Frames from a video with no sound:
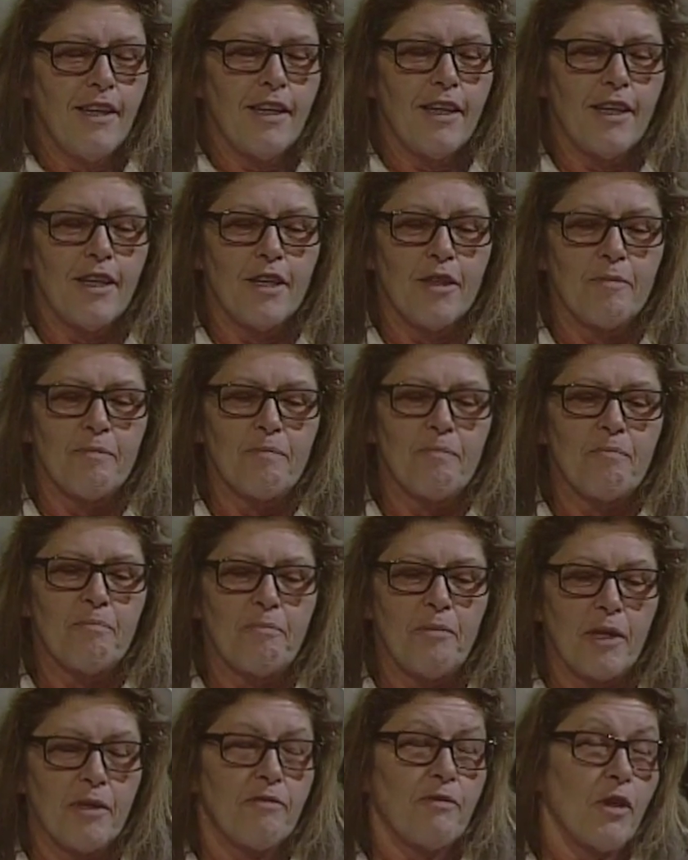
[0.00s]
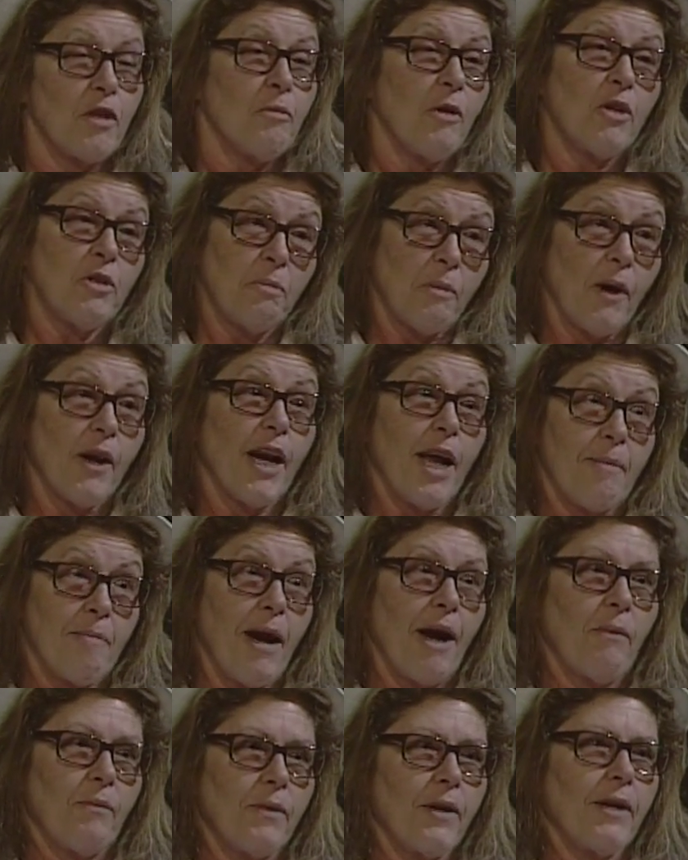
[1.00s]
But for the most part, I'm
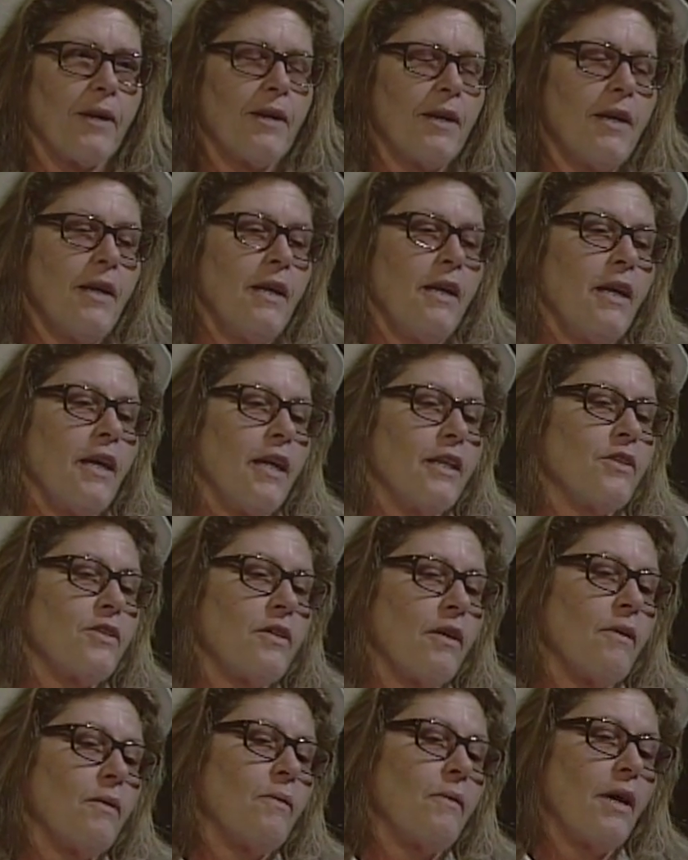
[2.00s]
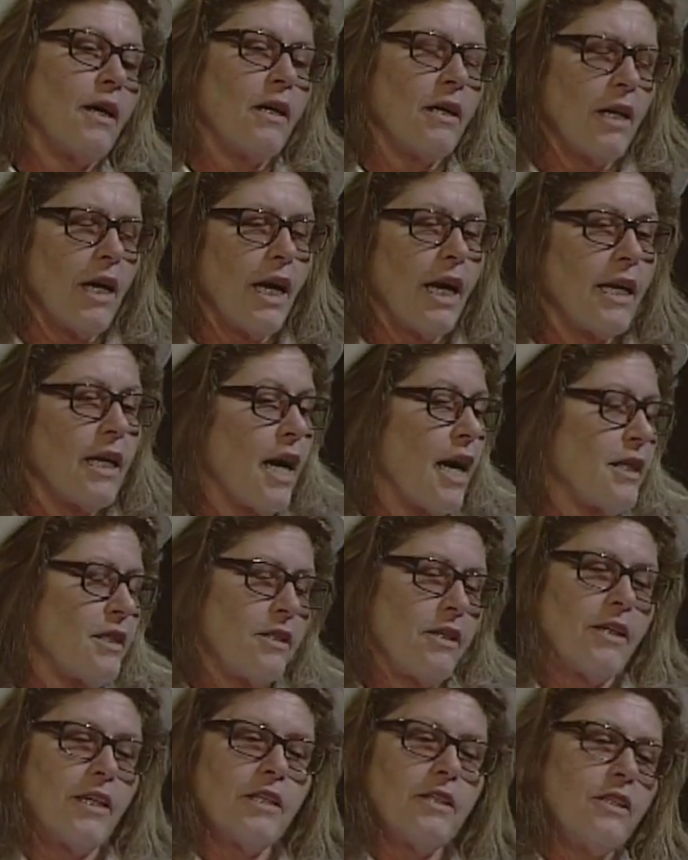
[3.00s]
out there. And so I
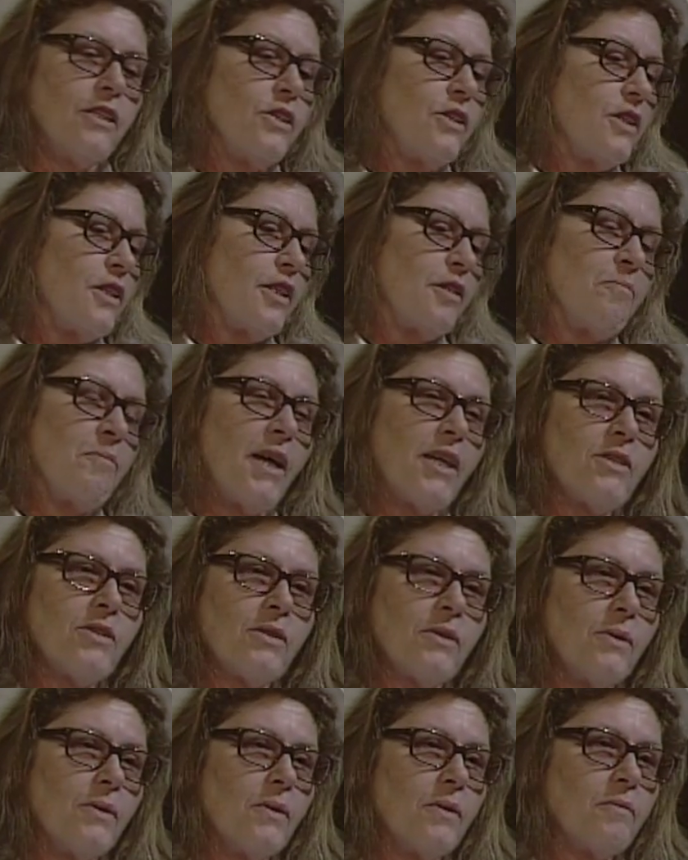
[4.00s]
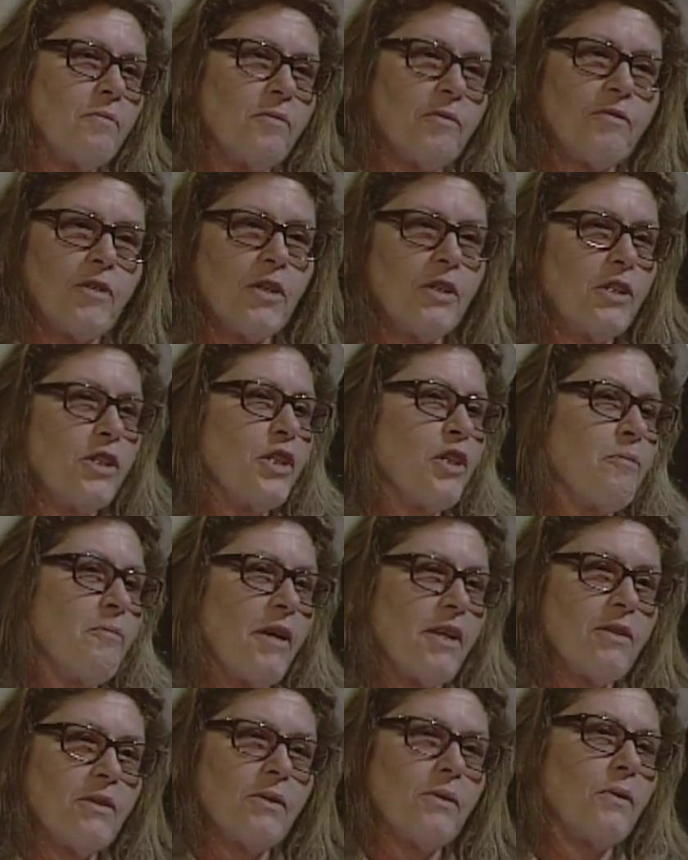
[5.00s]
started teaching in med school. First year in
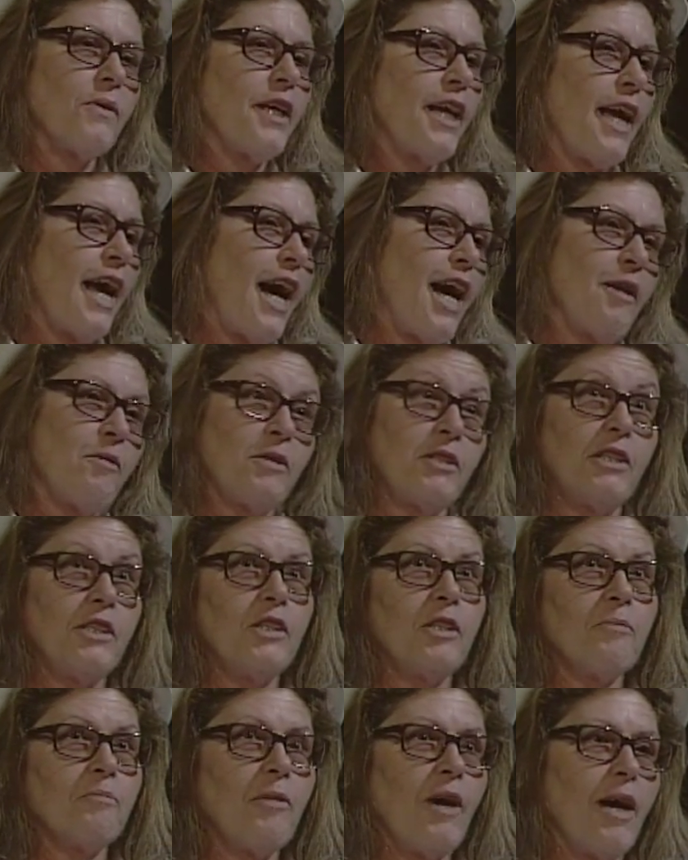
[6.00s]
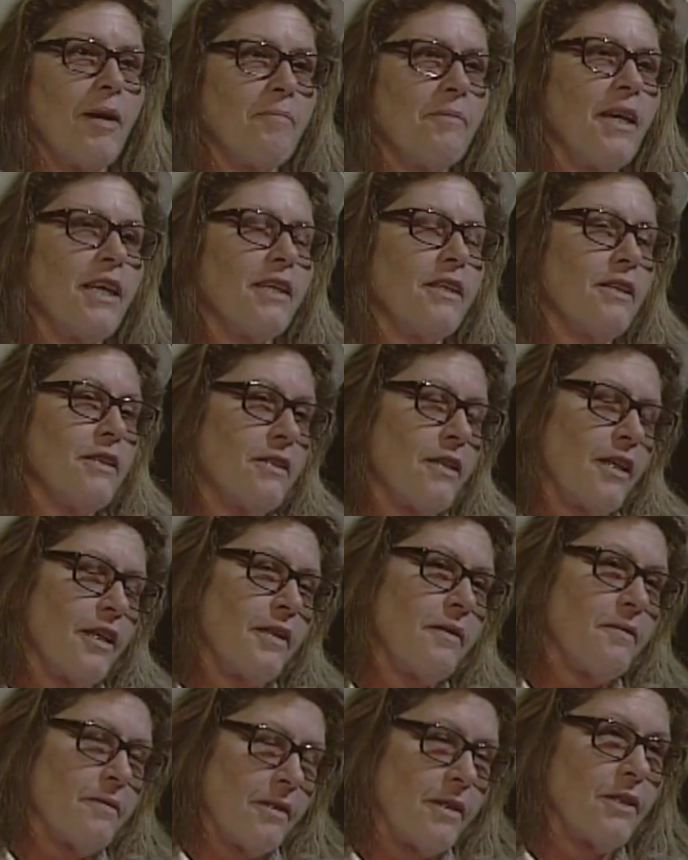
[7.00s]
med school, I was teaching bot med because
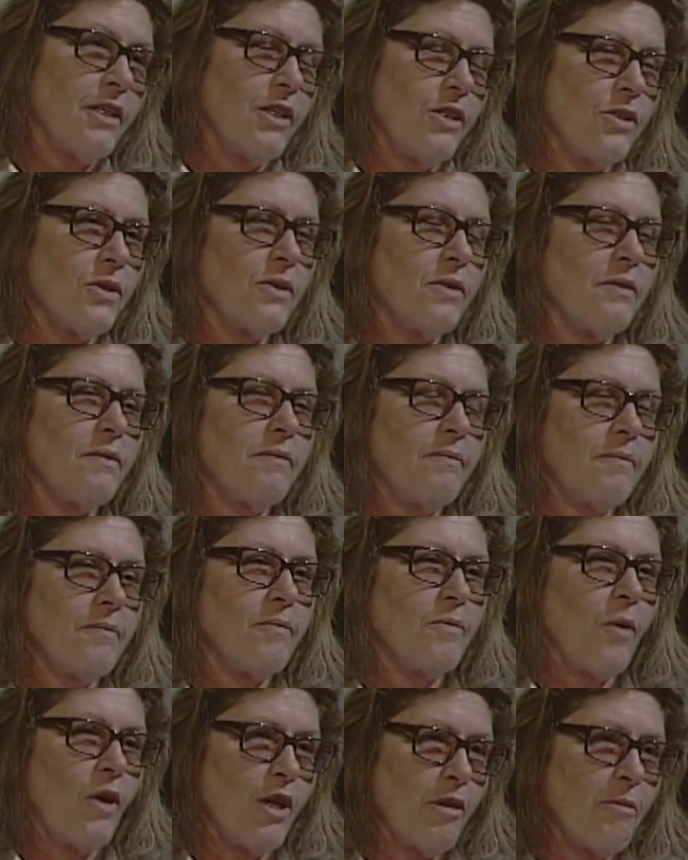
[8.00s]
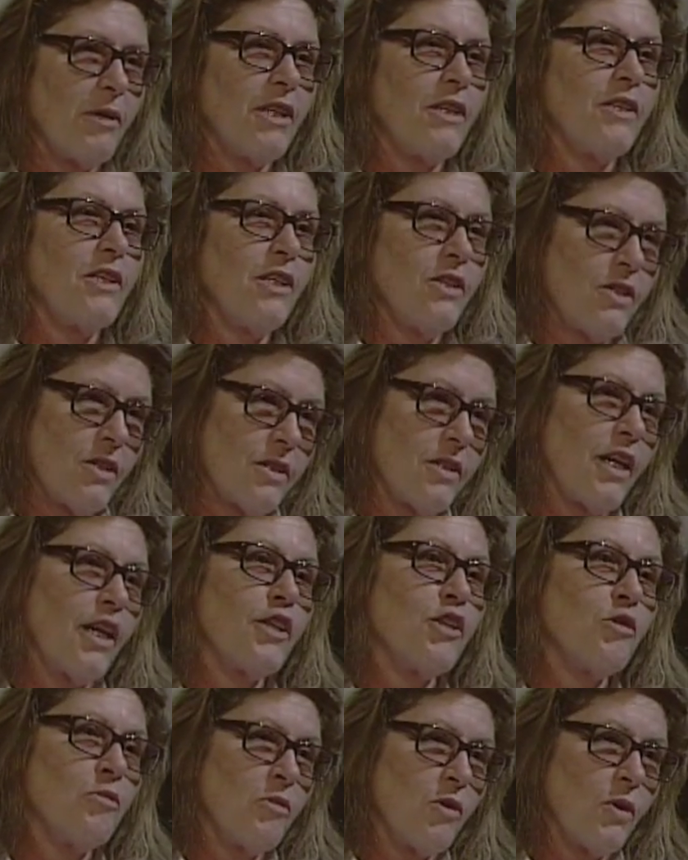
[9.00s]
the teachers wanted me to teach because I
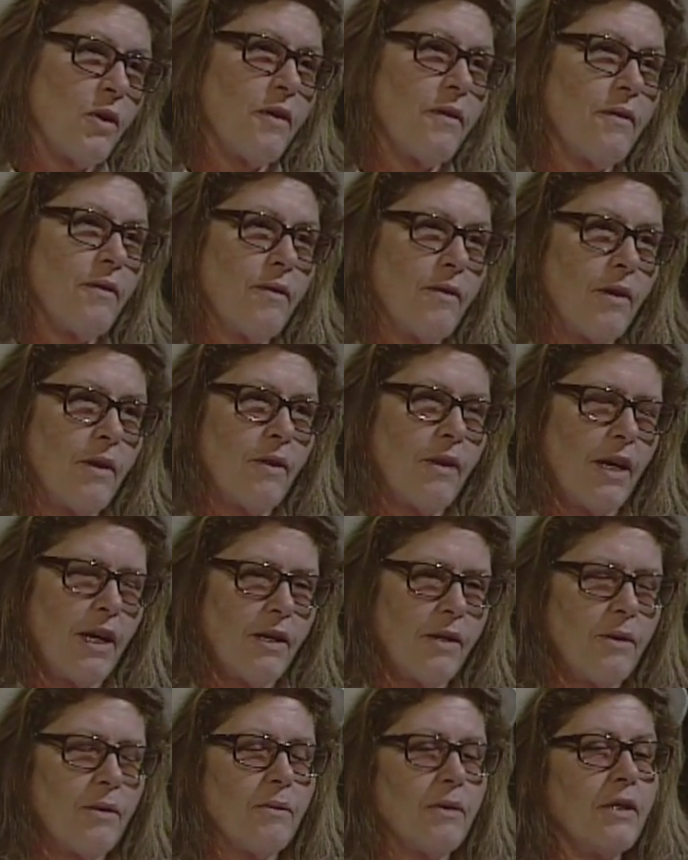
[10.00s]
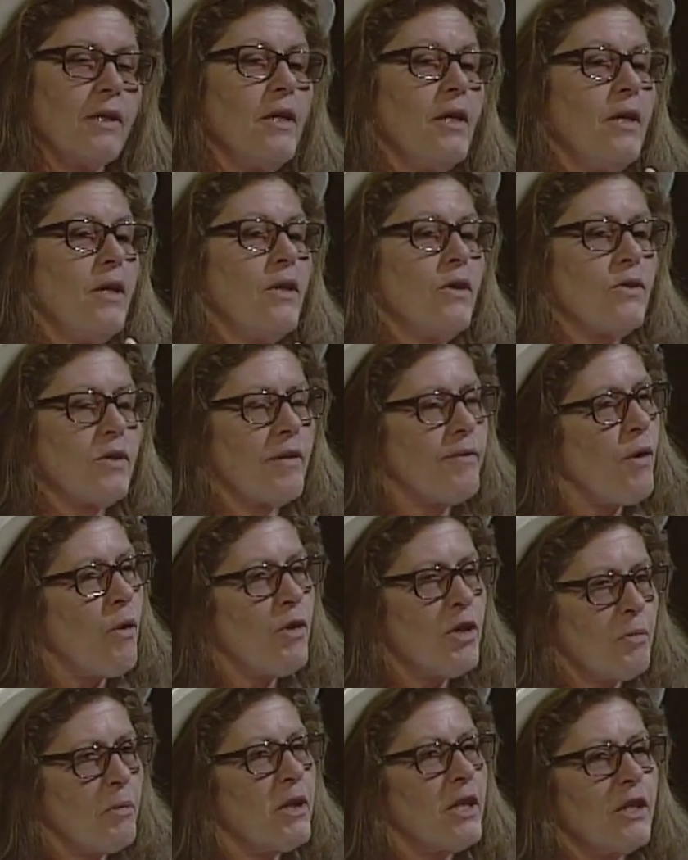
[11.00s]
knew more than they do. And so I've
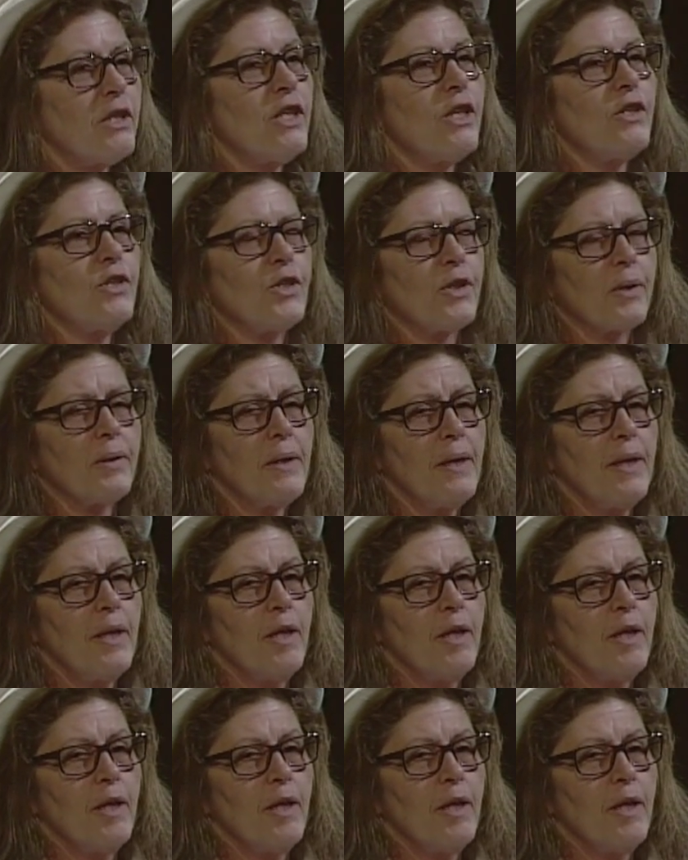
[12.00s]
always been a teacher.